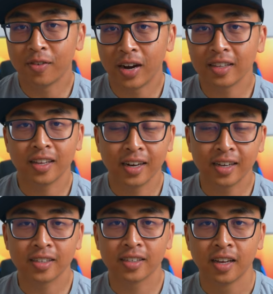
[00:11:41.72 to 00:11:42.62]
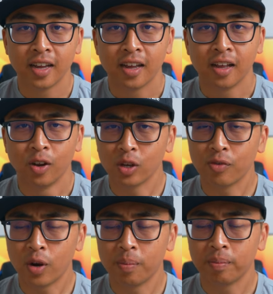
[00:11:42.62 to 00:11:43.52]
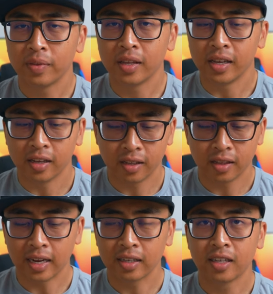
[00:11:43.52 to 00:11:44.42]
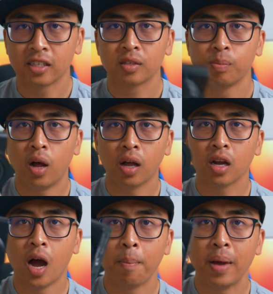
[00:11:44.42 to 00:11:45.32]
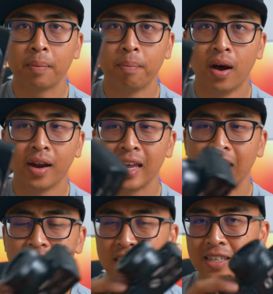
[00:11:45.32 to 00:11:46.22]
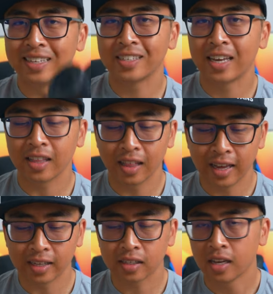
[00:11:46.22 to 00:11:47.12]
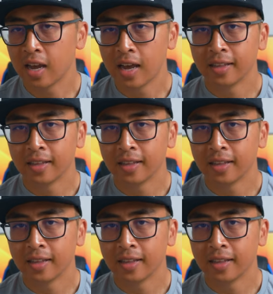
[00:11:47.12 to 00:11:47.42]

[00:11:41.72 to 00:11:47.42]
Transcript: right, it is looking from the this small compact body and just this kit lens,